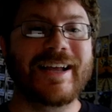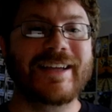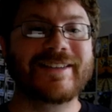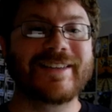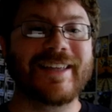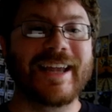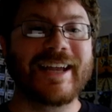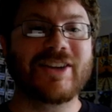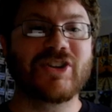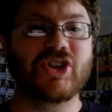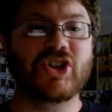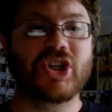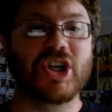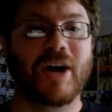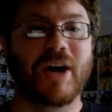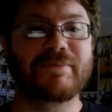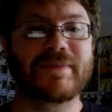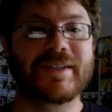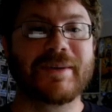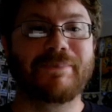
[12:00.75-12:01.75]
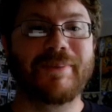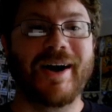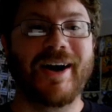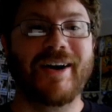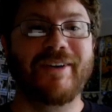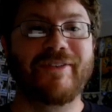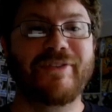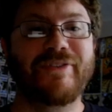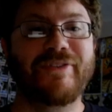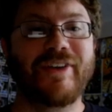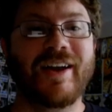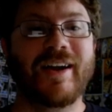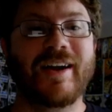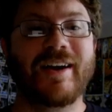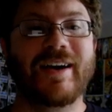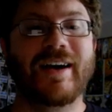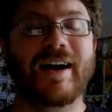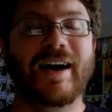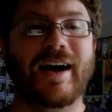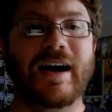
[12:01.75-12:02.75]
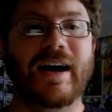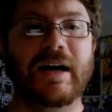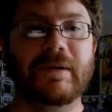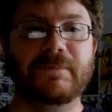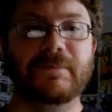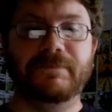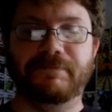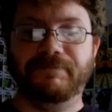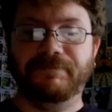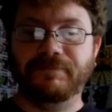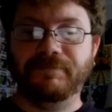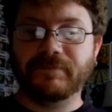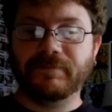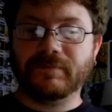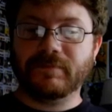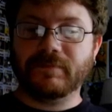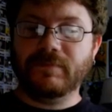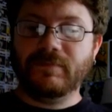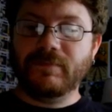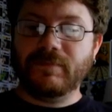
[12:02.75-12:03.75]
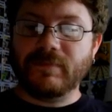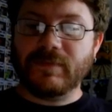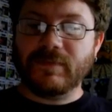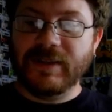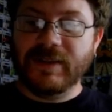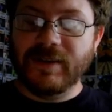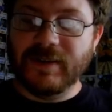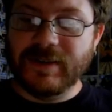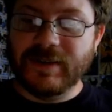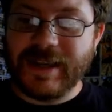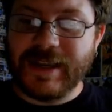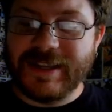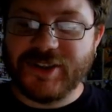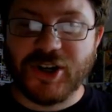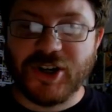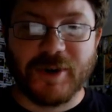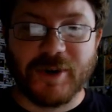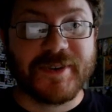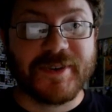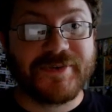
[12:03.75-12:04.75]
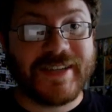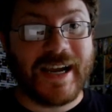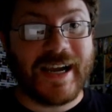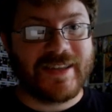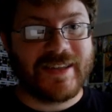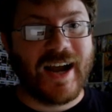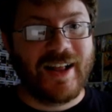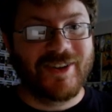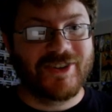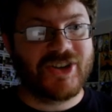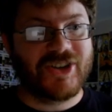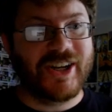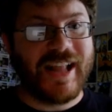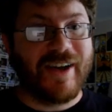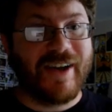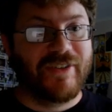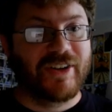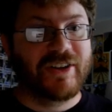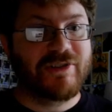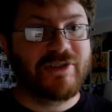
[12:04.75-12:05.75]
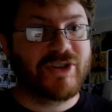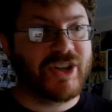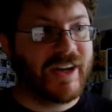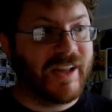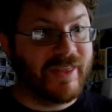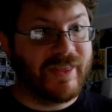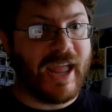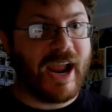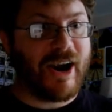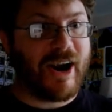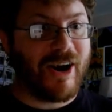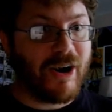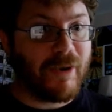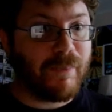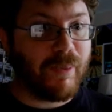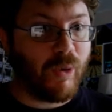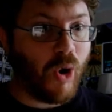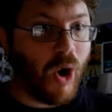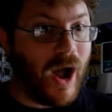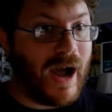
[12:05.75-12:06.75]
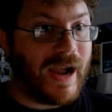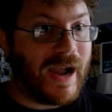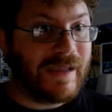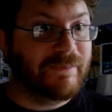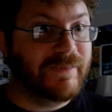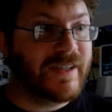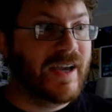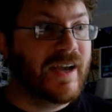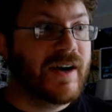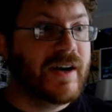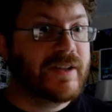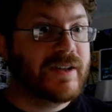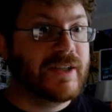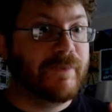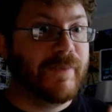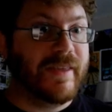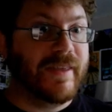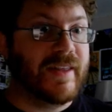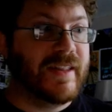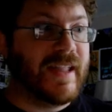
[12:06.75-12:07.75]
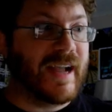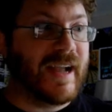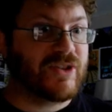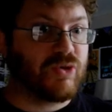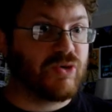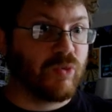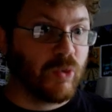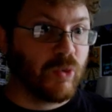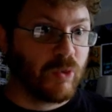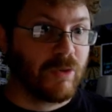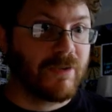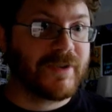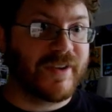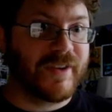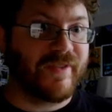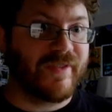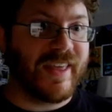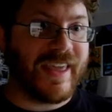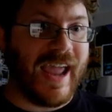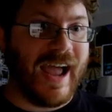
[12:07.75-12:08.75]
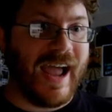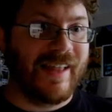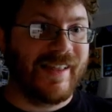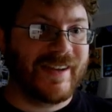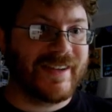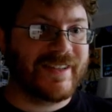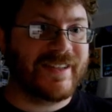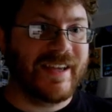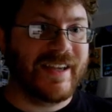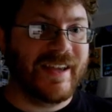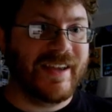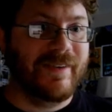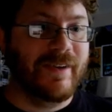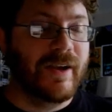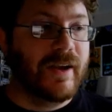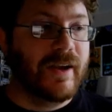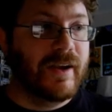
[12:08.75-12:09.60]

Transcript: has like jumped above um, in terms of technology and evolution, and they are primed to be the next rulers of the galaxy,